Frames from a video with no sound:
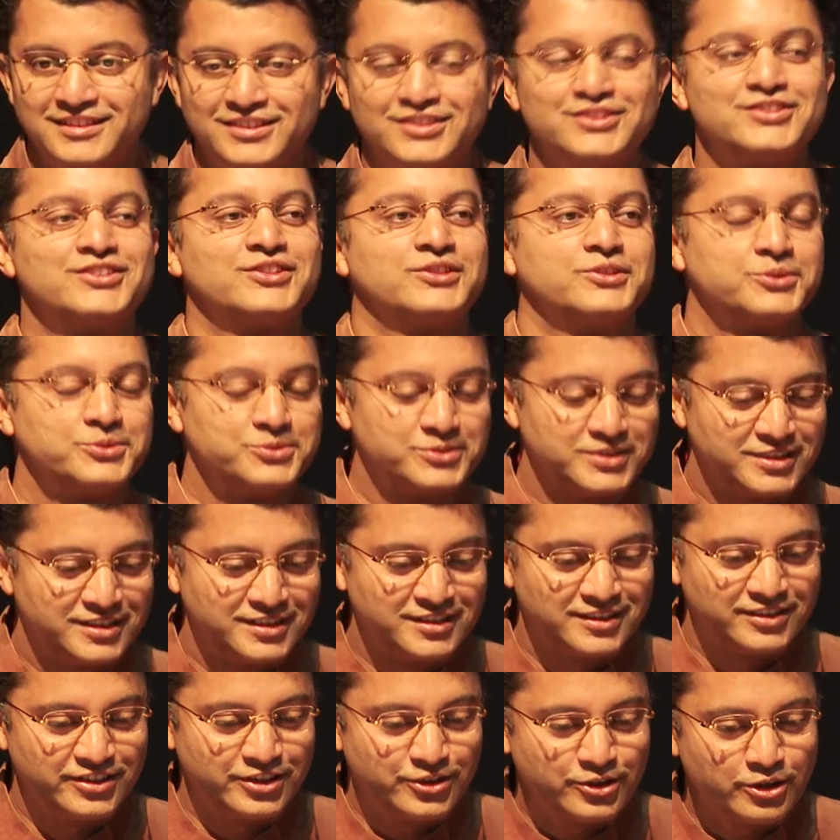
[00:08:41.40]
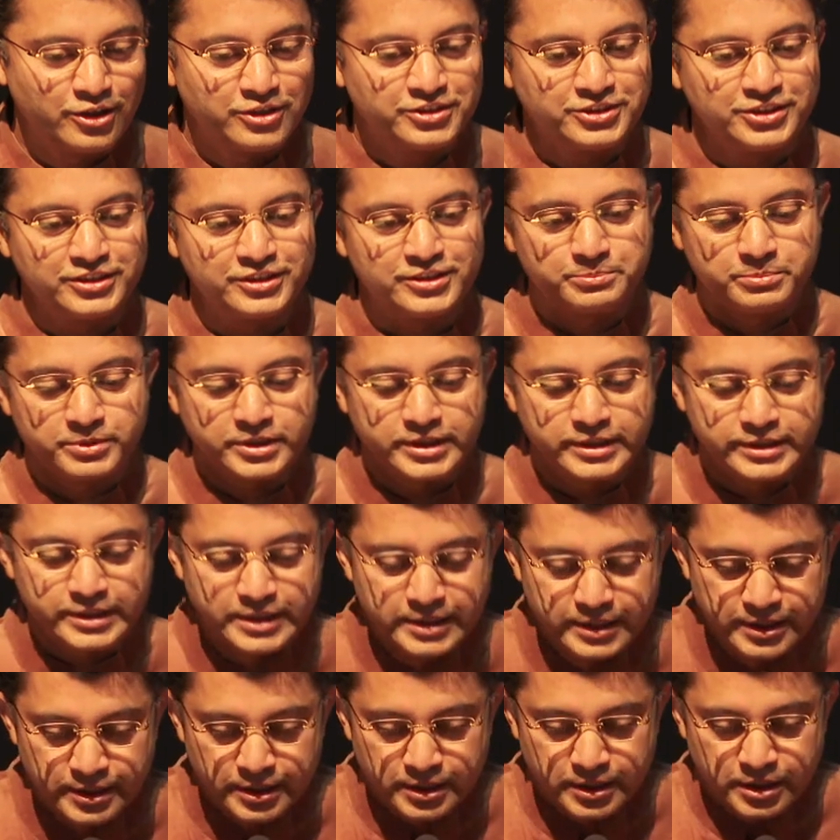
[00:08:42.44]
So they're not here, but
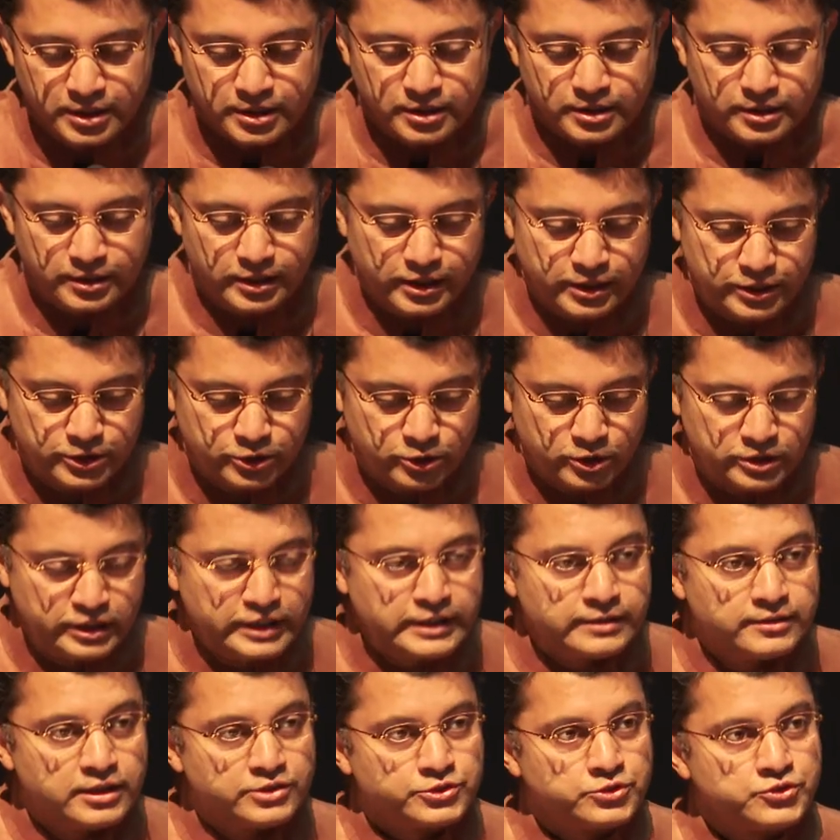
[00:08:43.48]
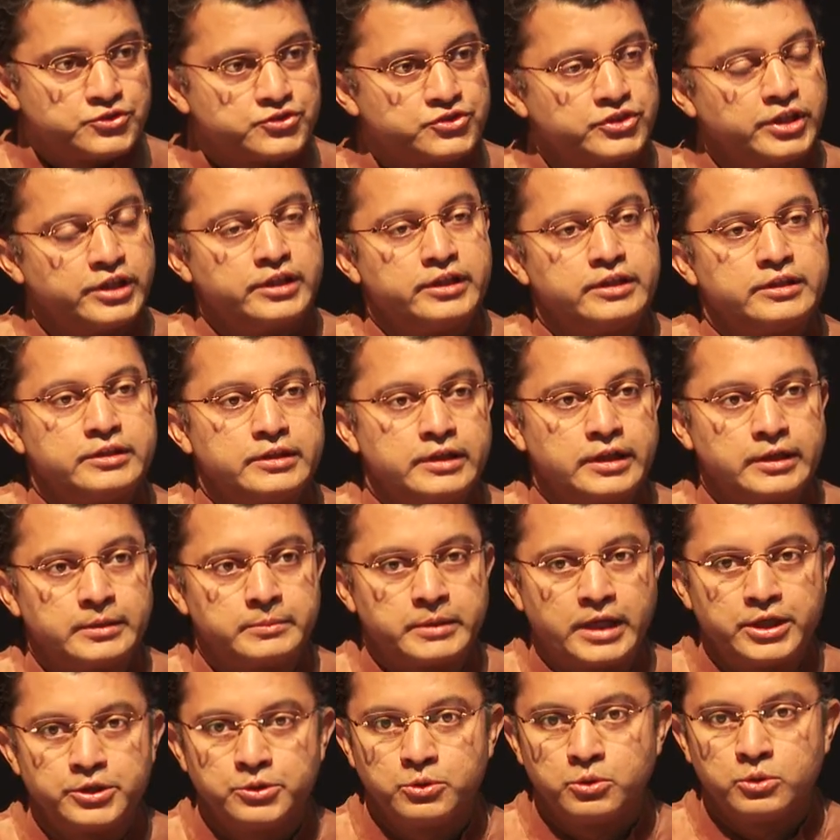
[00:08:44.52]
needless to say,
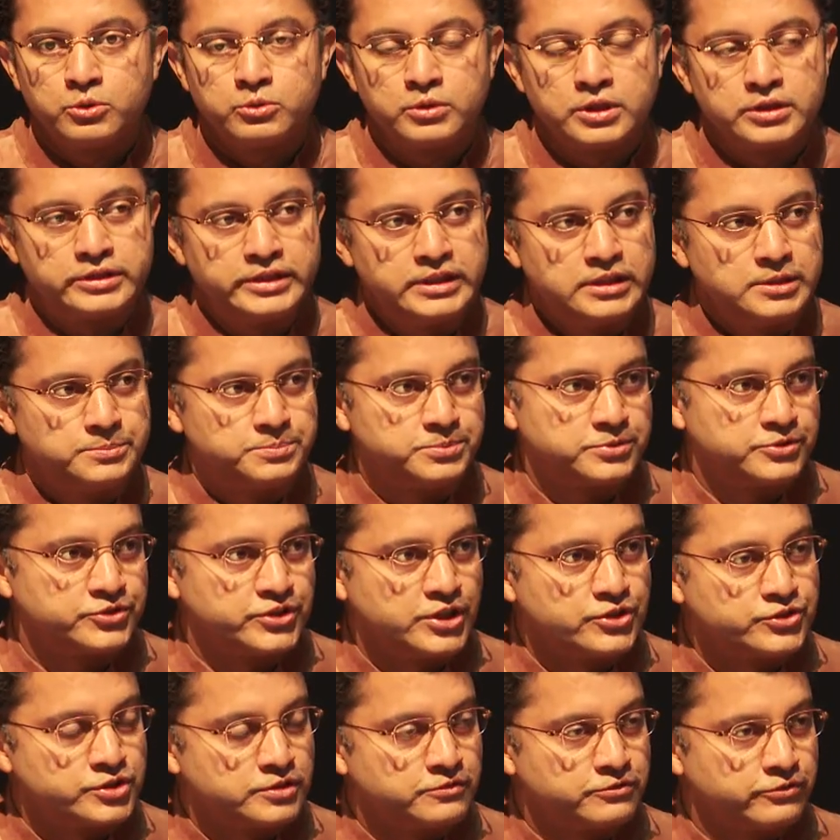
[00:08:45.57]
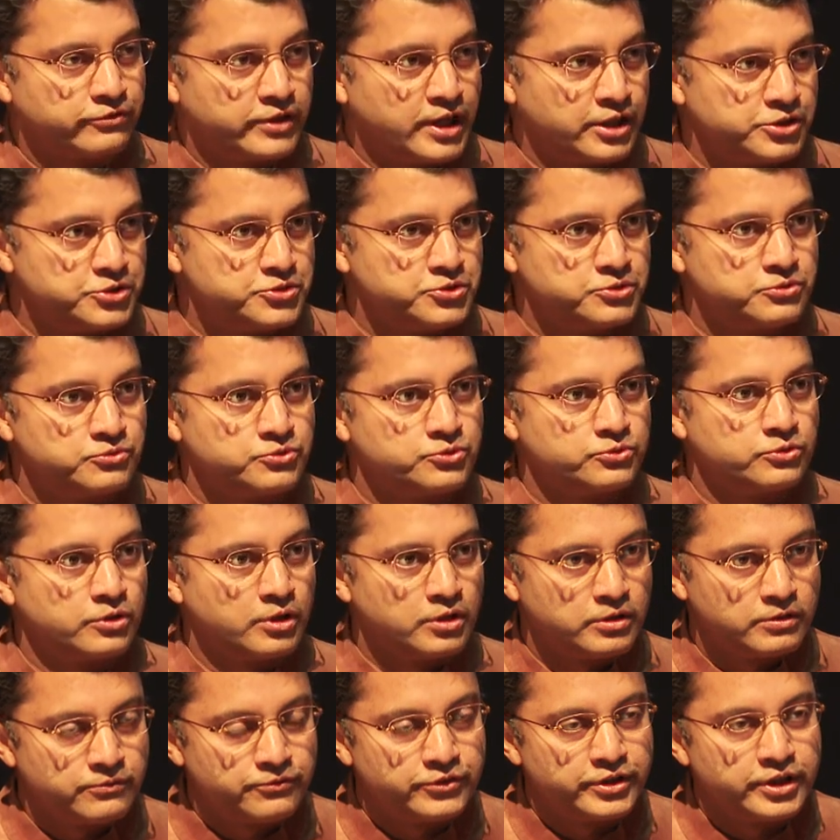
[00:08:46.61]
I owe a deep sense of gratitude to
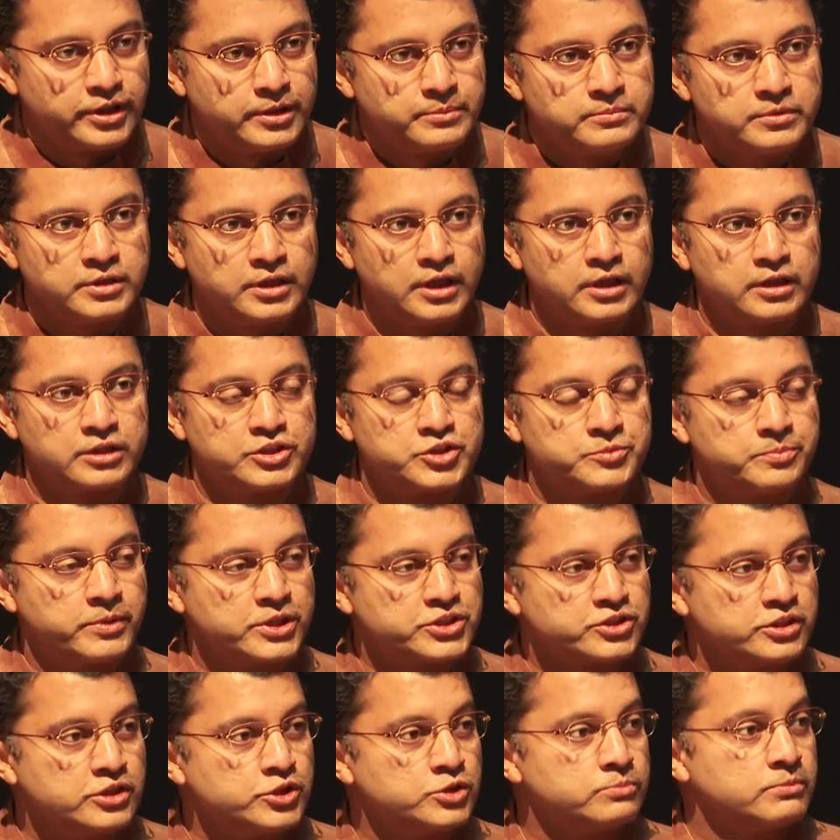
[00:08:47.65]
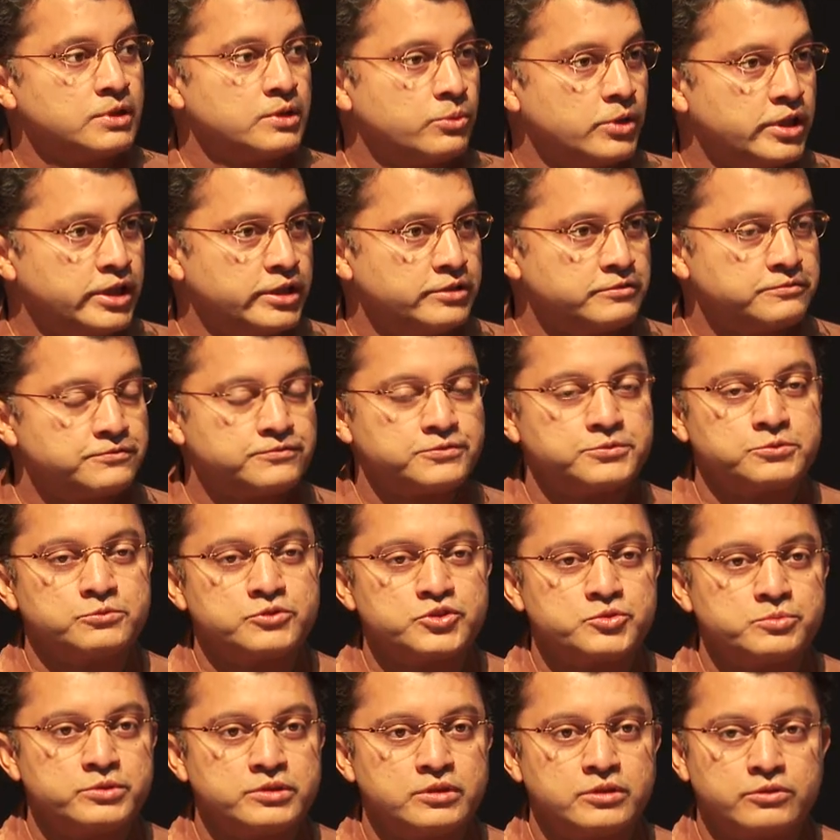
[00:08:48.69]
all of them, especially to my wife, who
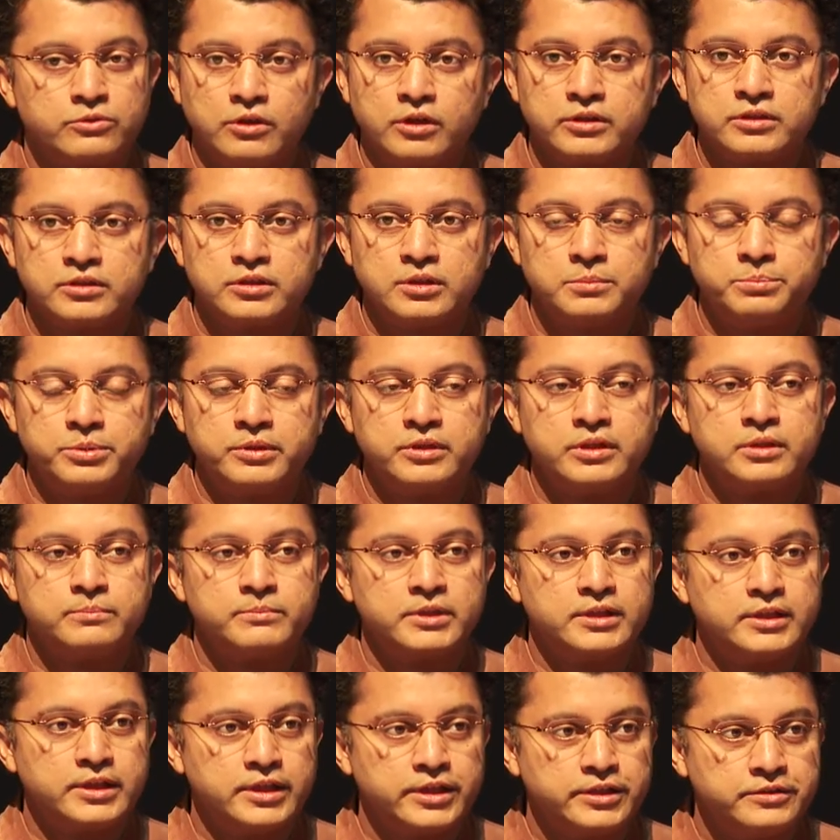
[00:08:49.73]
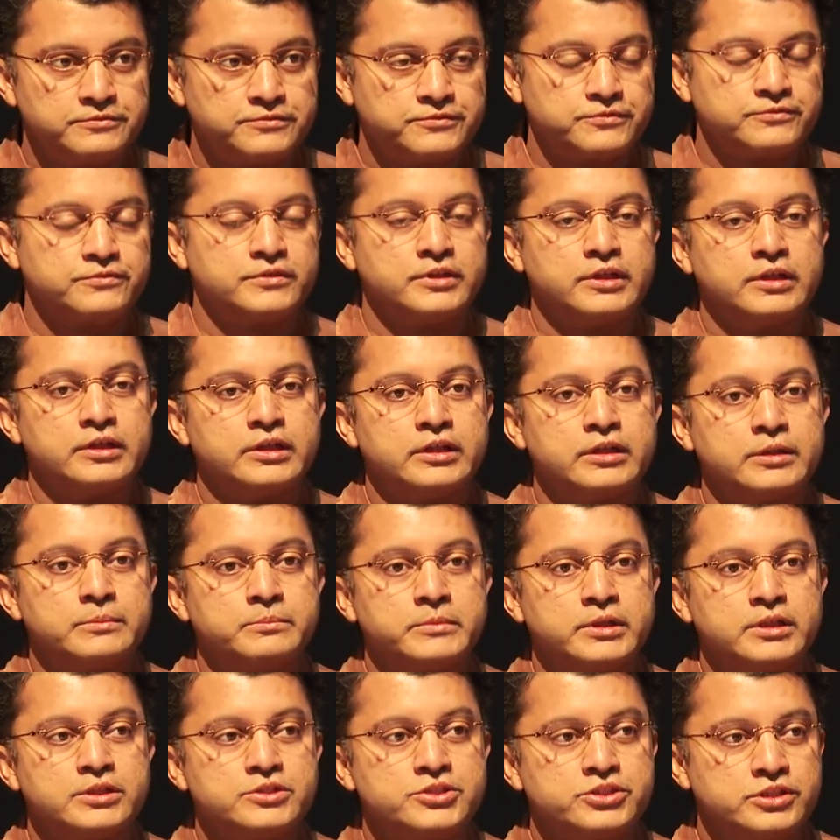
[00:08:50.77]
has been a rock and a pillar in my life,
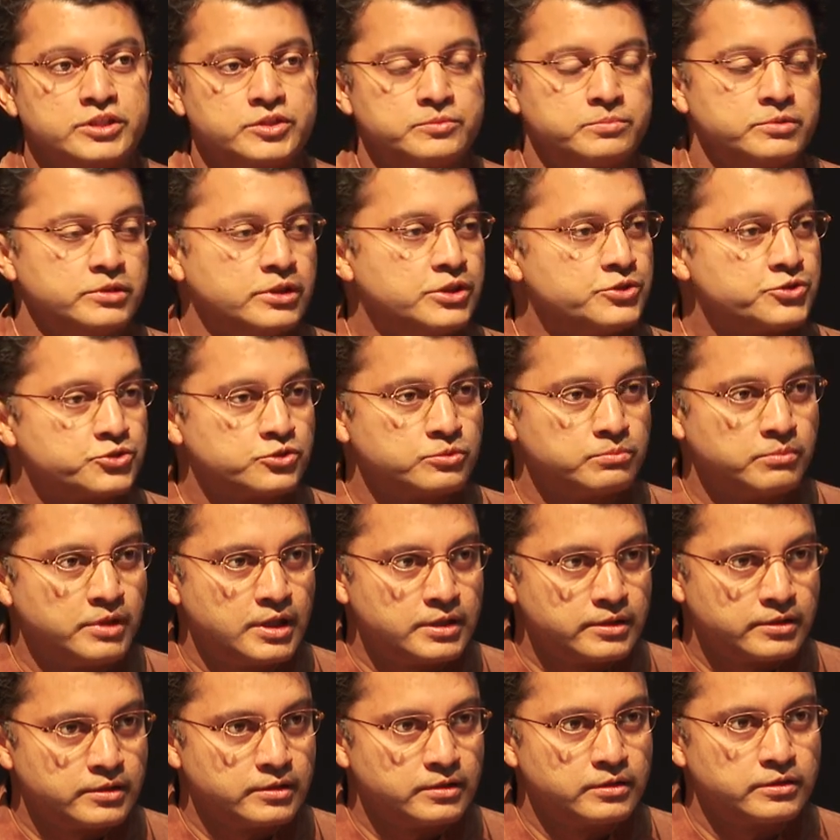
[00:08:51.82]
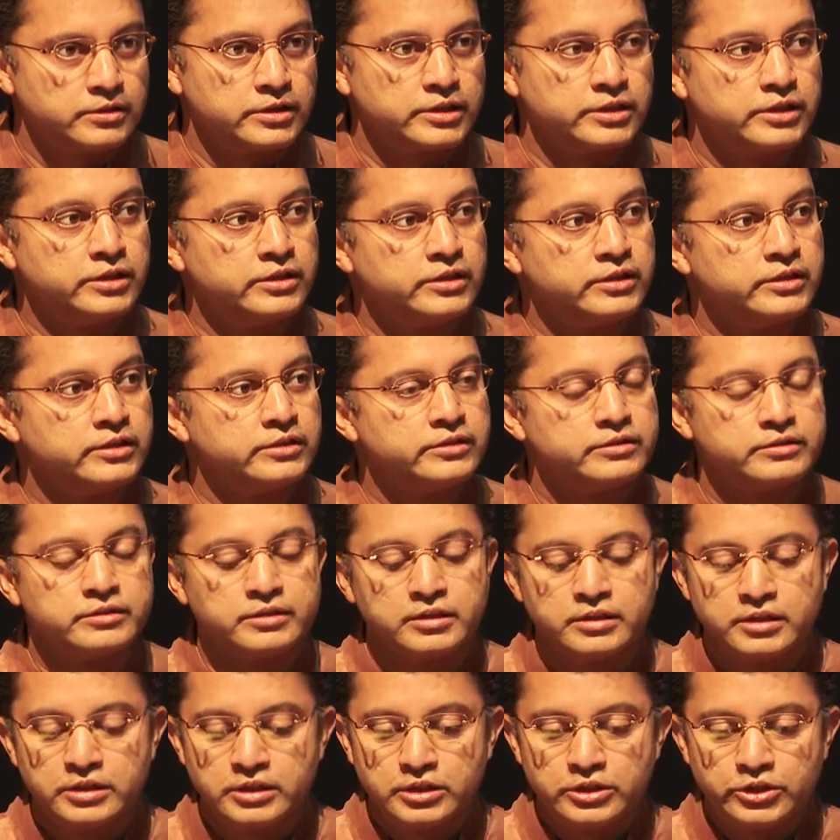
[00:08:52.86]
and she has been instrumental in
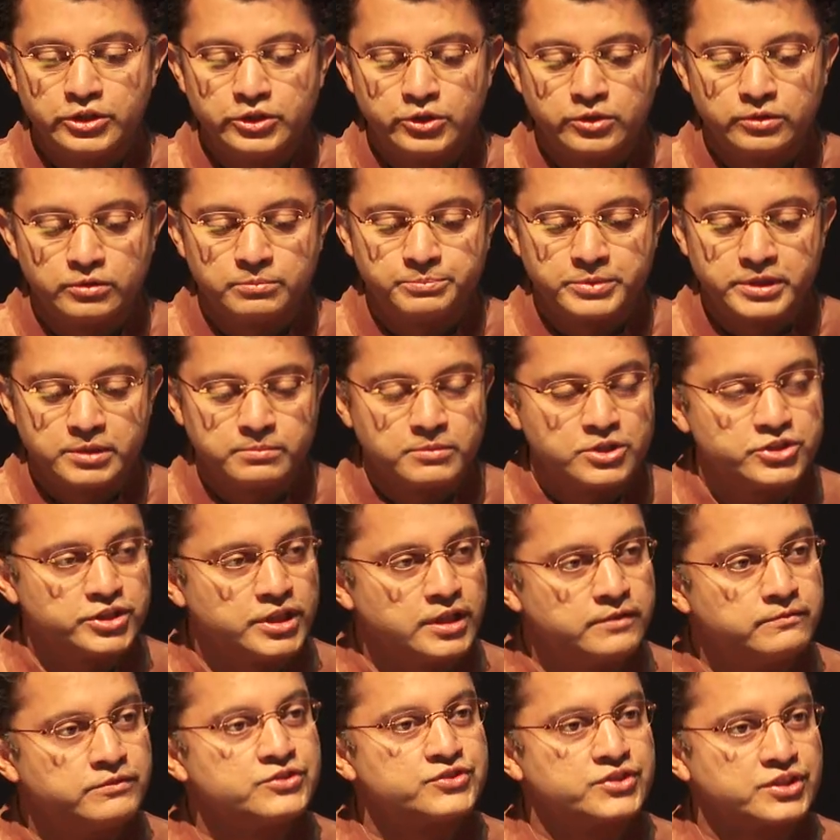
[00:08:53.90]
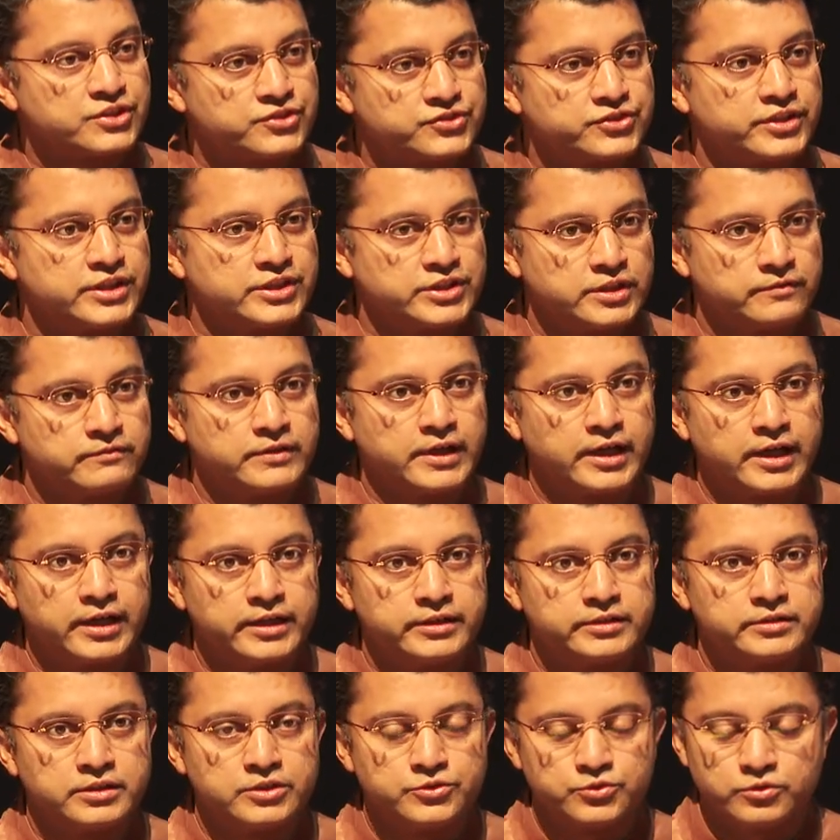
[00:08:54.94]
pretty much every success I've
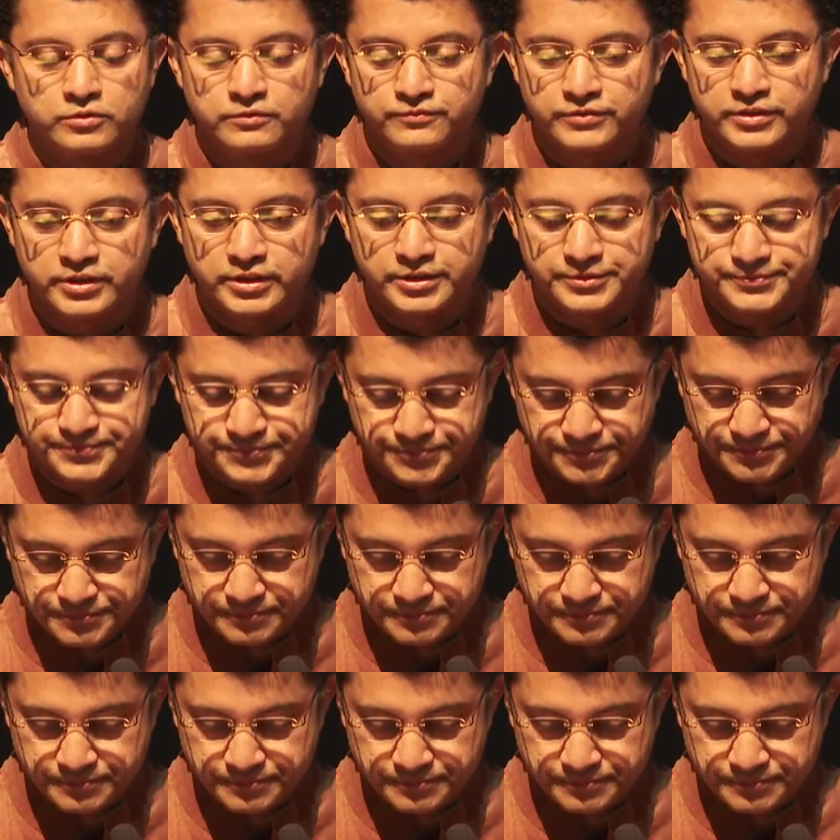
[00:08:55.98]
had so far.